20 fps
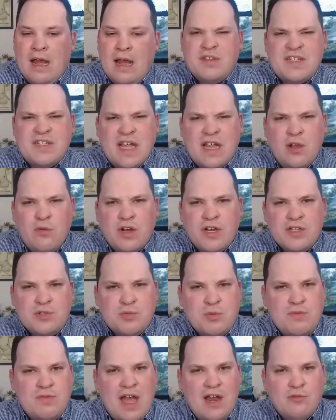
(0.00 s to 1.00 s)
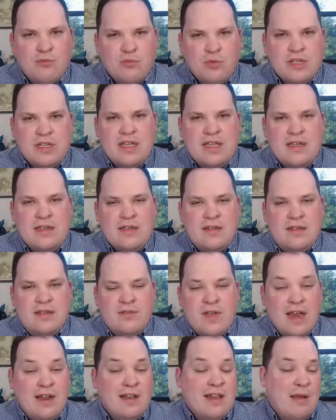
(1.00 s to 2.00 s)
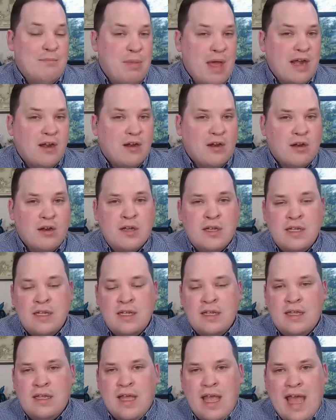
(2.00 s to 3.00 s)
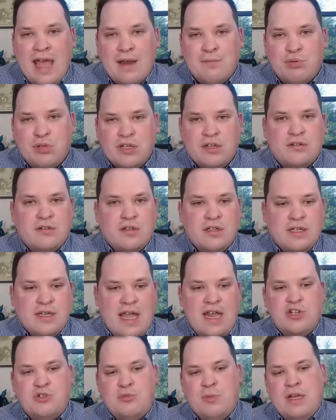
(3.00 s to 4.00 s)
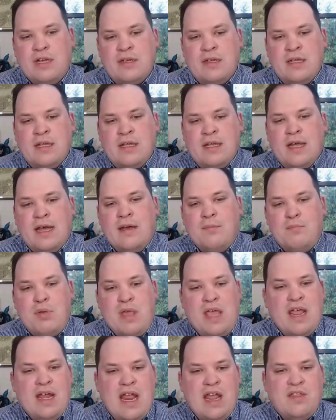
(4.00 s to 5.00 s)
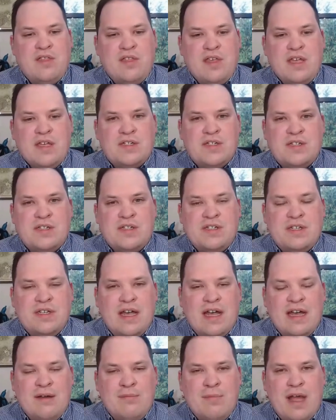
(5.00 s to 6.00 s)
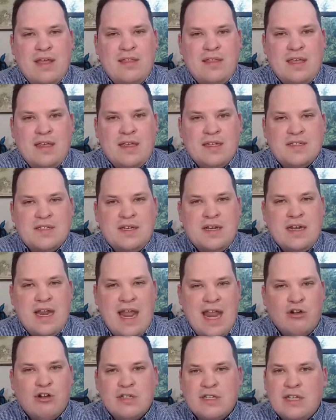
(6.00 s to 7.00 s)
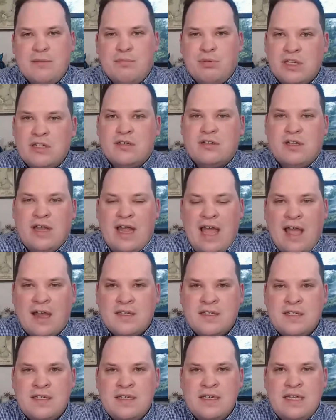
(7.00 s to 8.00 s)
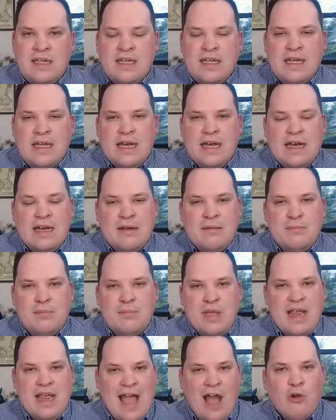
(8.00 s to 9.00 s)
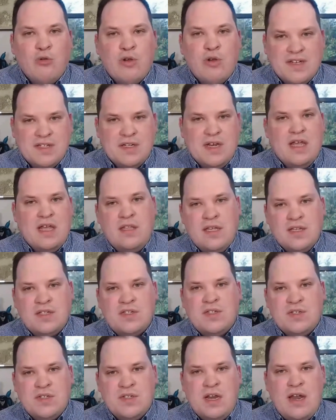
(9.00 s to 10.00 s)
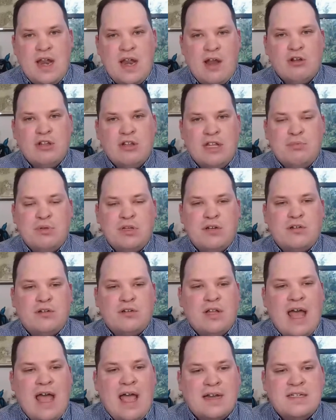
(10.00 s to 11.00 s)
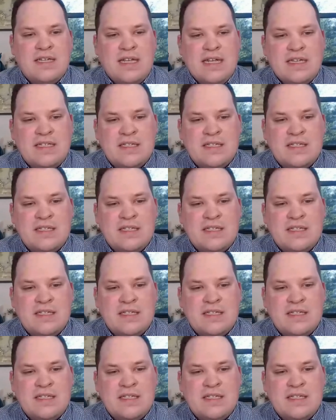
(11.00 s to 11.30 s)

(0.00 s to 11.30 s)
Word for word: Uh, the second one is we've gotten really gotten a lot better at political engagement. Uh, being an atheist, um, I think, is an inherently political act um, being out as an atheist is an inherently political act.